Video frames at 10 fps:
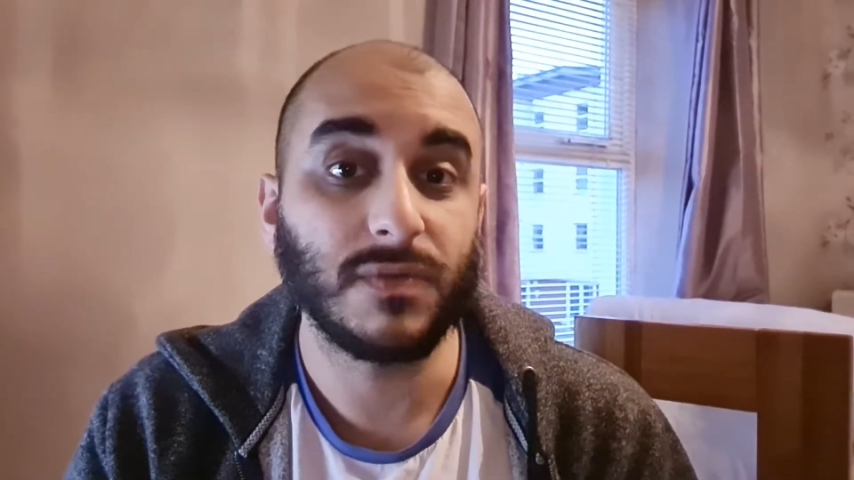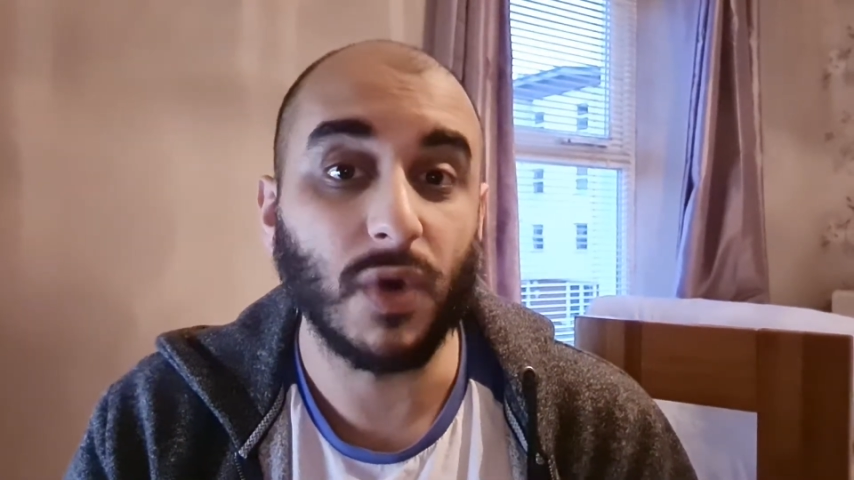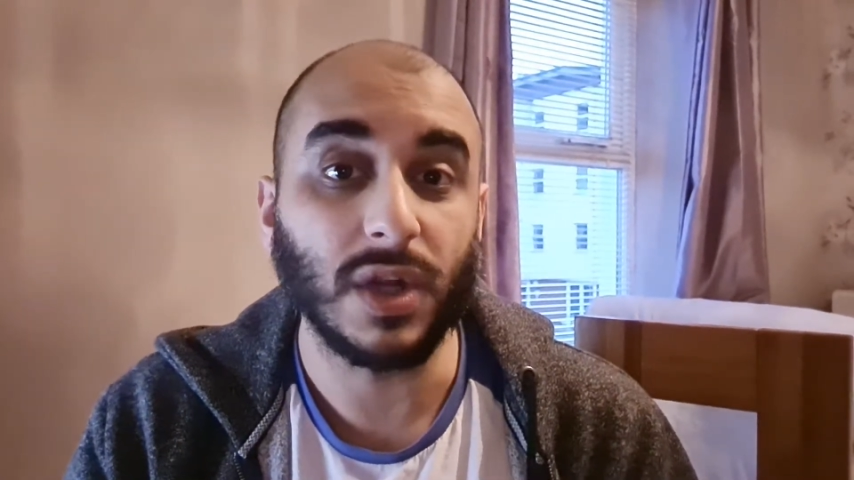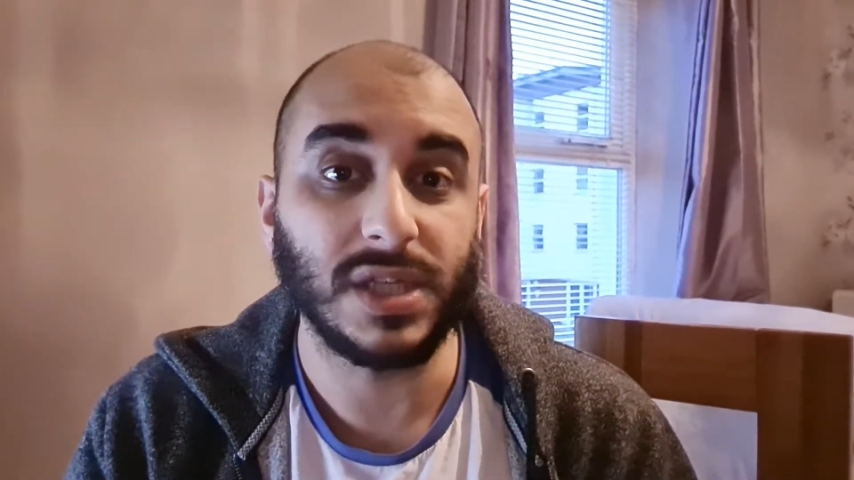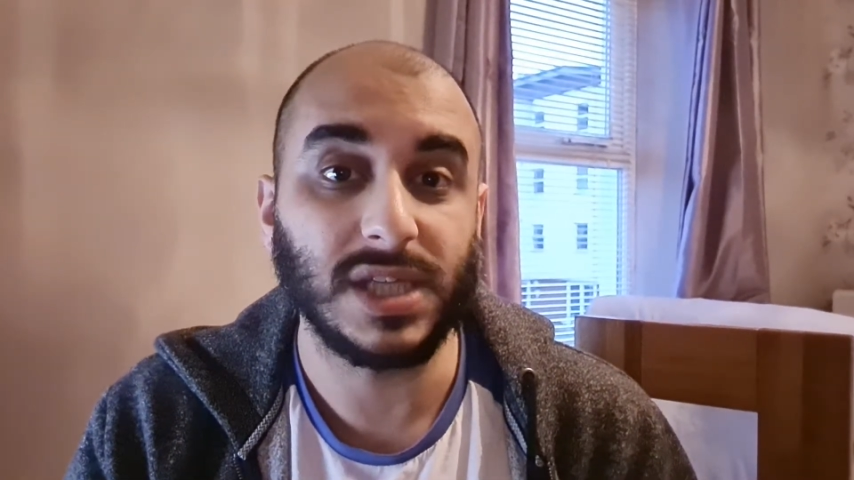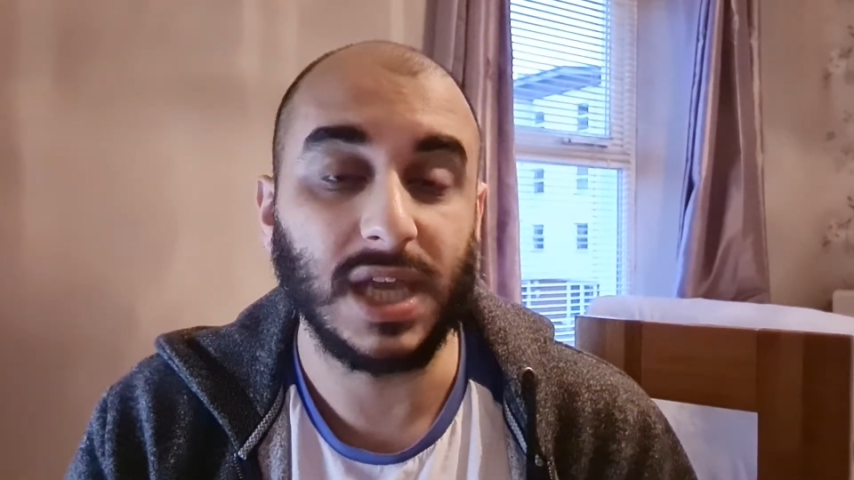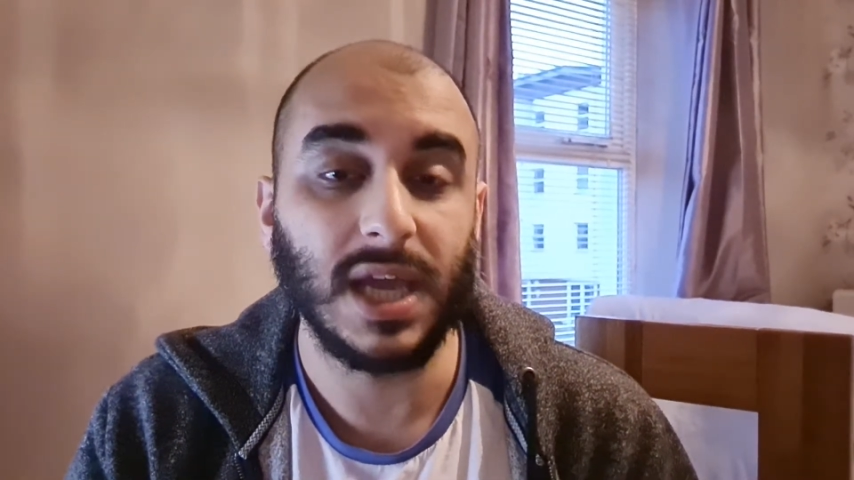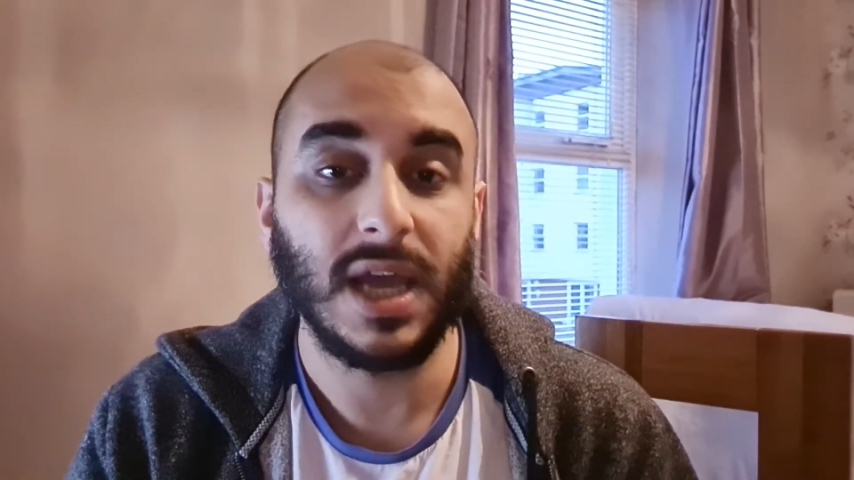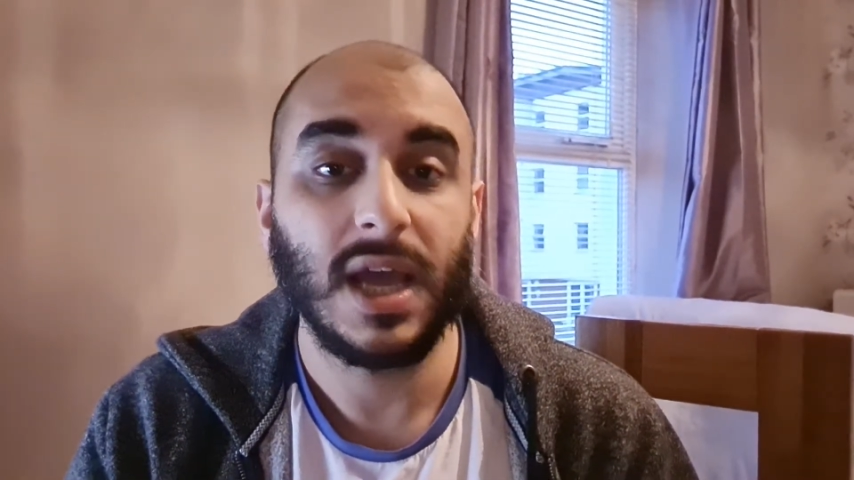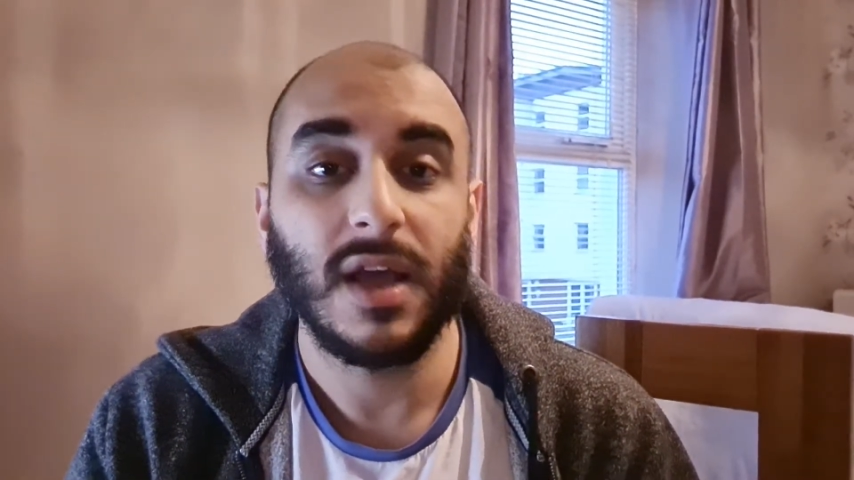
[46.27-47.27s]

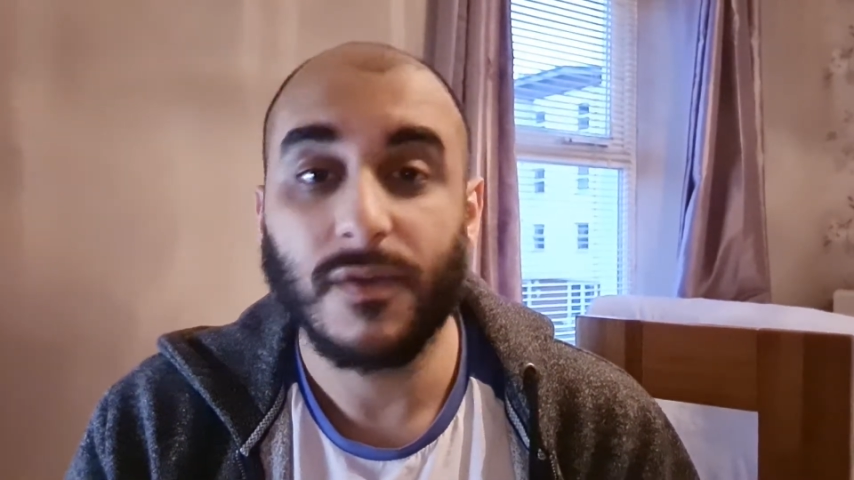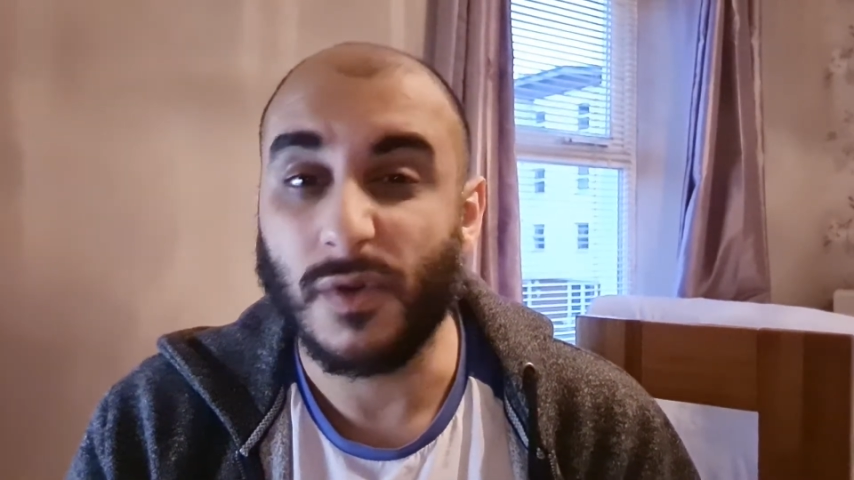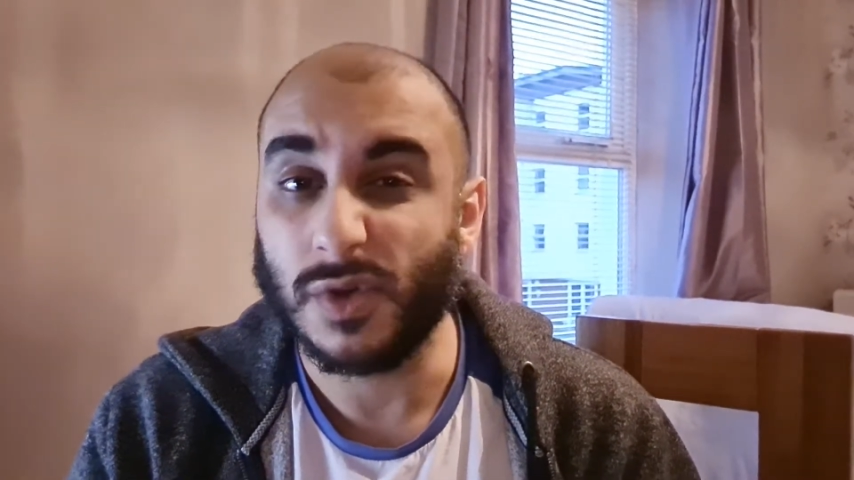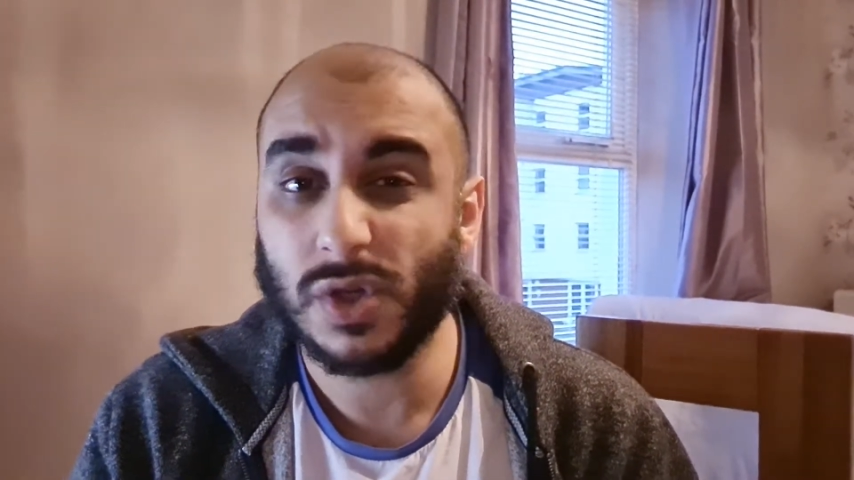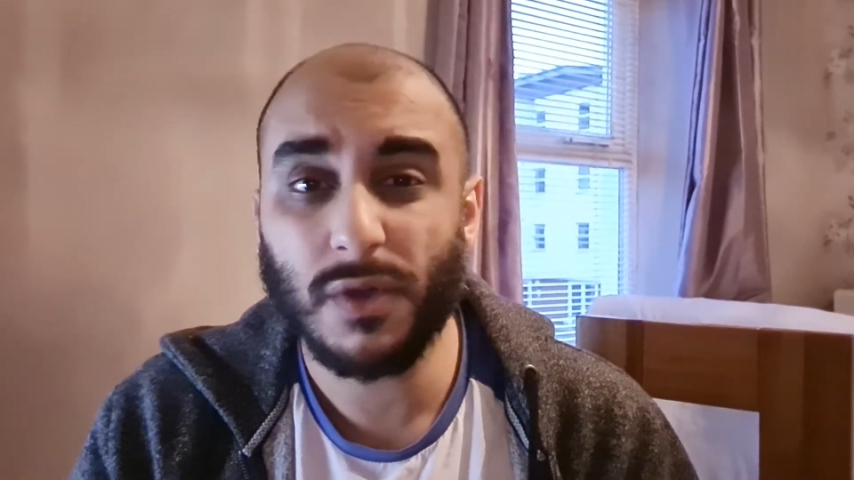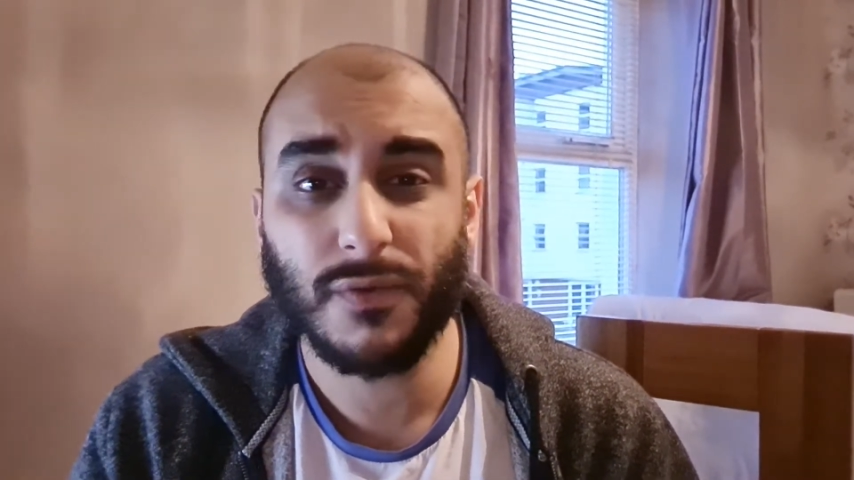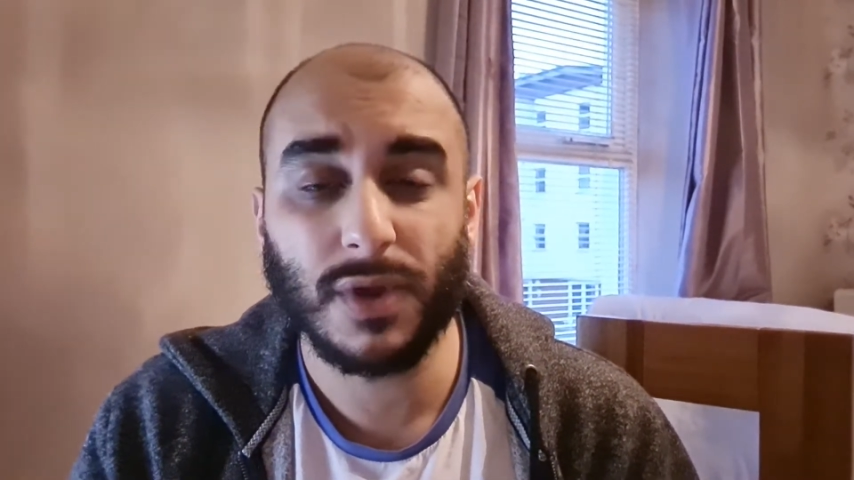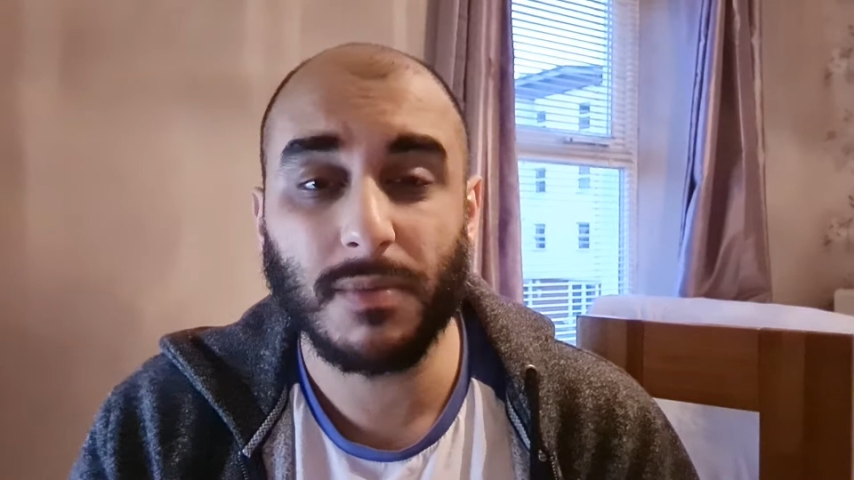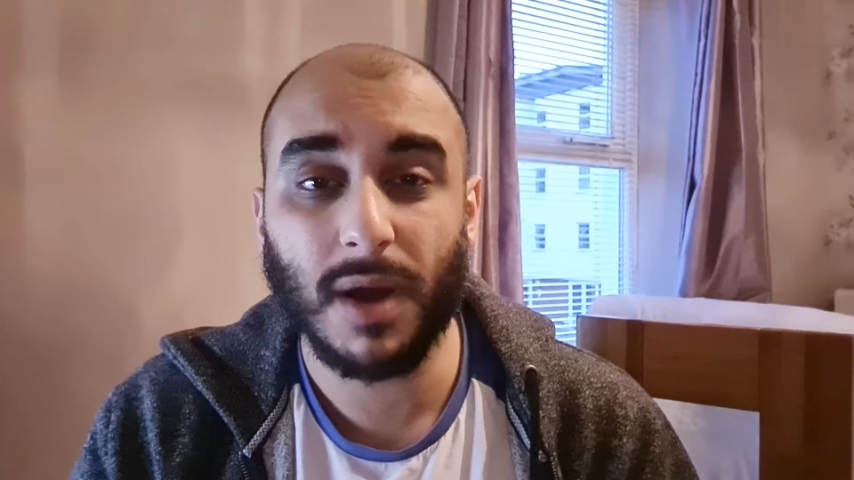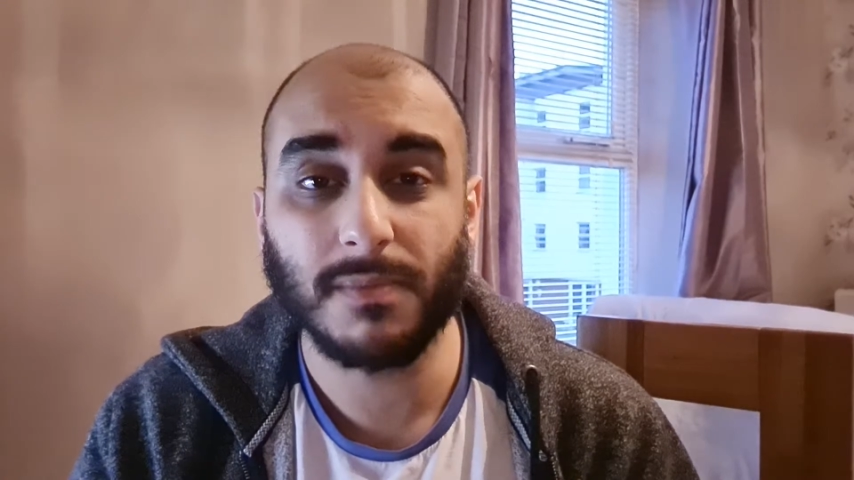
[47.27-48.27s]
volunteer for
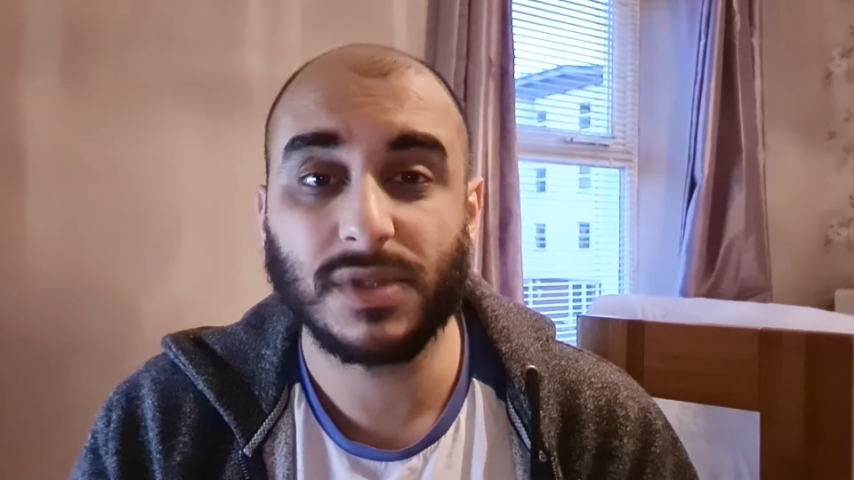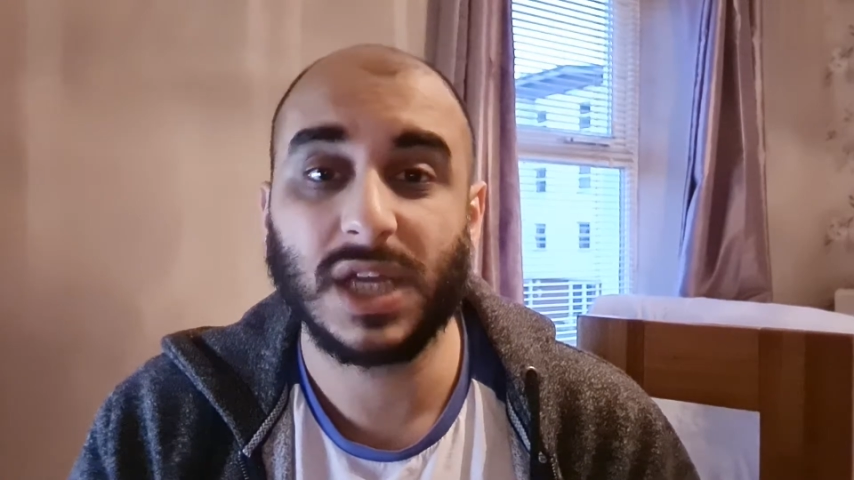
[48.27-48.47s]
2-3 months.